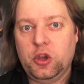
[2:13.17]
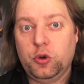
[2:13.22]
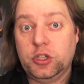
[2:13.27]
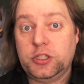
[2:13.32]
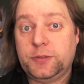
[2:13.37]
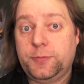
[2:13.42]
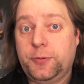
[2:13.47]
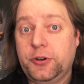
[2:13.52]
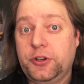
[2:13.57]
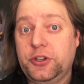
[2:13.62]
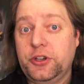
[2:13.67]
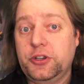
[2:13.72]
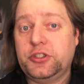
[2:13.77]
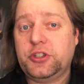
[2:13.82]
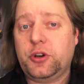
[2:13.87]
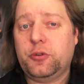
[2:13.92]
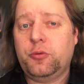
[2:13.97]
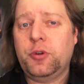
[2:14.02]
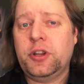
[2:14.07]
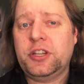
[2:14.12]
was
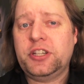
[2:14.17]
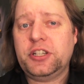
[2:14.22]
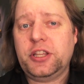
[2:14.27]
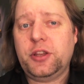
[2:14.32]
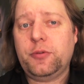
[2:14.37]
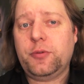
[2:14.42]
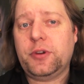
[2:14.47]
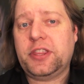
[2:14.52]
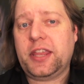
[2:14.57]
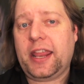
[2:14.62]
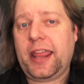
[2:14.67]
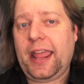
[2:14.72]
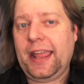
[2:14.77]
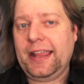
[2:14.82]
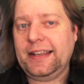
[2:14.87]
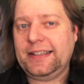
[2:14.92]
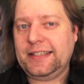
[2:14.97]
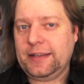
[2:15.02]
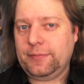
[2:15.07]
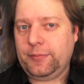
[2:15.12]
produced originally with an
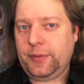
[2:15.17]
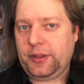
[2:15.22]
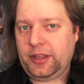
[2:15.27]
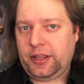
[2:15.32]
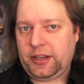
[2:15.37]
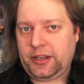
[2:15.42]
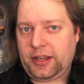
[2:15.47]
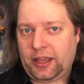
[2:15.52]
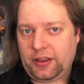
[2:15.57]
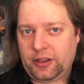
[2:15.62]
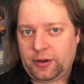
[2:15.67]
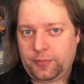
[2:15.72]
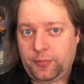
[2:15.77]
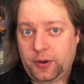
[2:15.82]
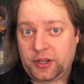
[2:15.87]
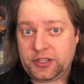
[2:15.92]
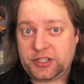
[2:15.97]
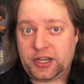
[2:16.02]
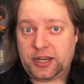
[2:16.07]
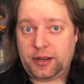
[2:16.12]
$18 million
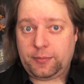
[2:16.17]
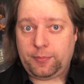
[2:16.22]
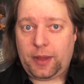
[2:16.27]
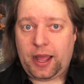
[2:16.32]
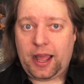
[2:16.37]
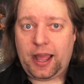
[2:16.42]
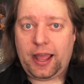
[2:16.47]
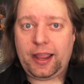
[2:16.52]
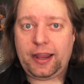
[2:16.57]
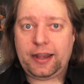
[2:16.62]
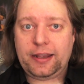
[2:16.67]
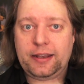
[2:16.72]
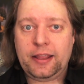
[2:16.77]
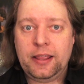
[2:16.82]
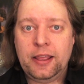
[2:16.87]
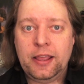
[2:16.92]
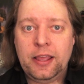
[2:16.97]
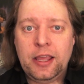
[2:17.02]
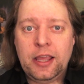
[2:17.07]
budget in mind,